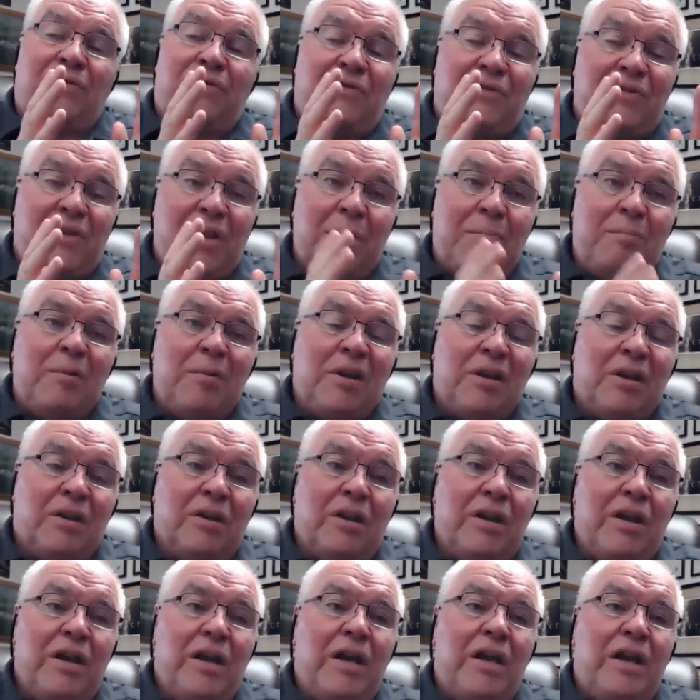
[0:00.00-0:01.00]

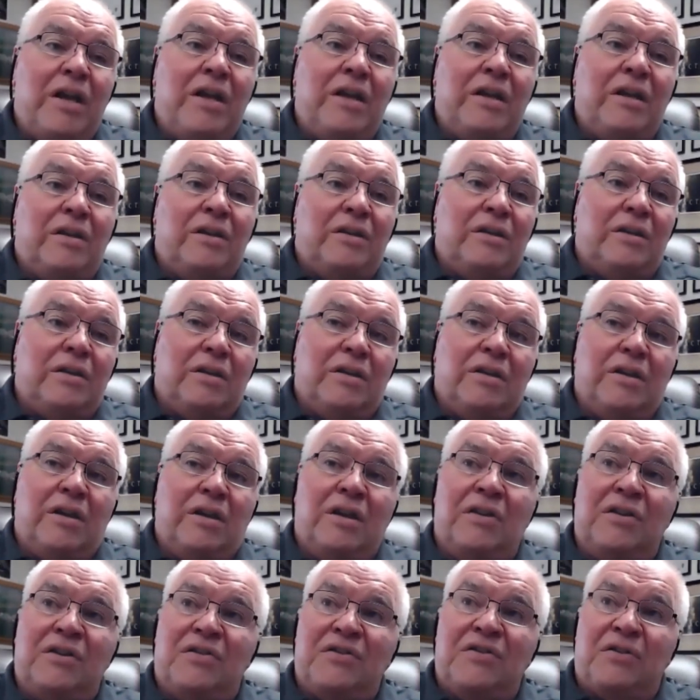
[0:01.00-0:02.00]
typically
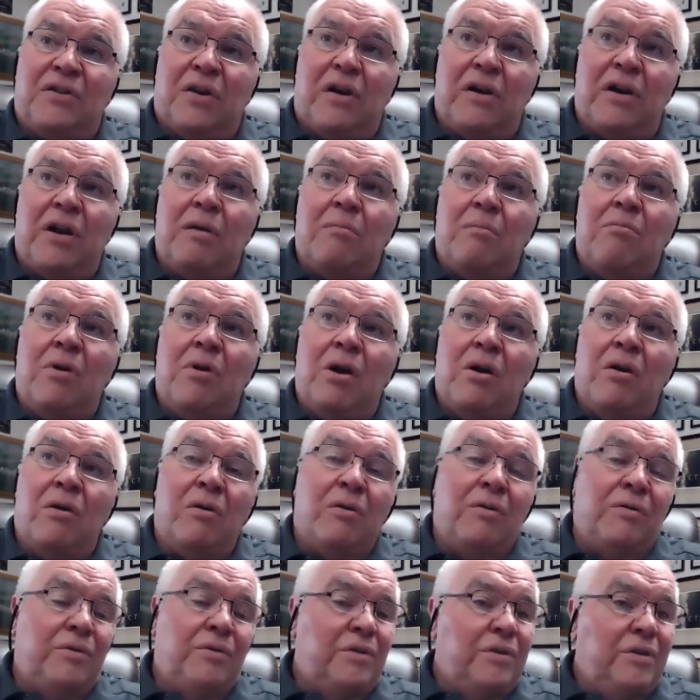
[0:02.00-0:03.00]
in the startup
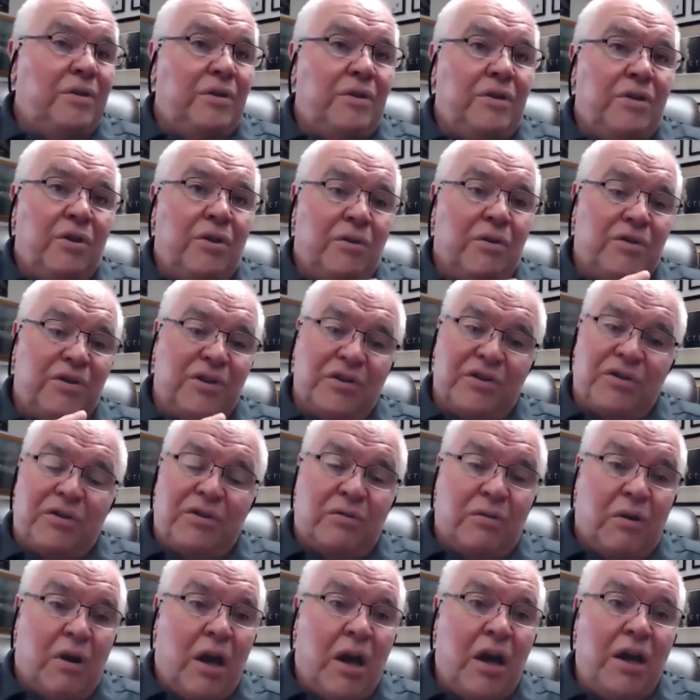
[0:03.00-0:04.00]
mode, you're just
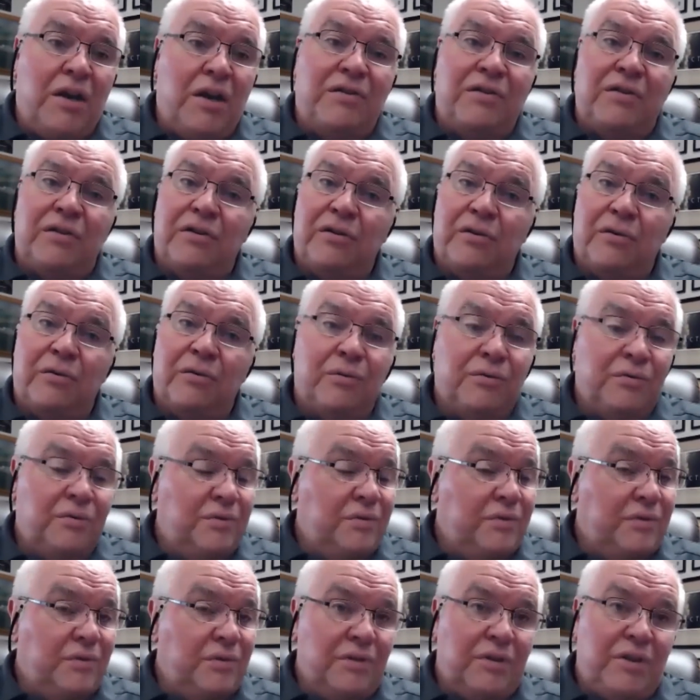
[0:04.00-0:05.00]
trying to
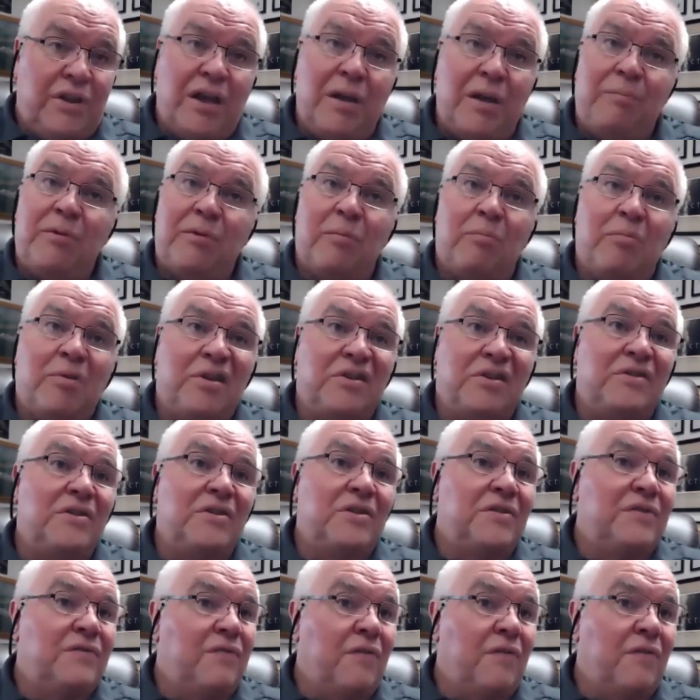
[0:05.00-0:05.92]
keep the business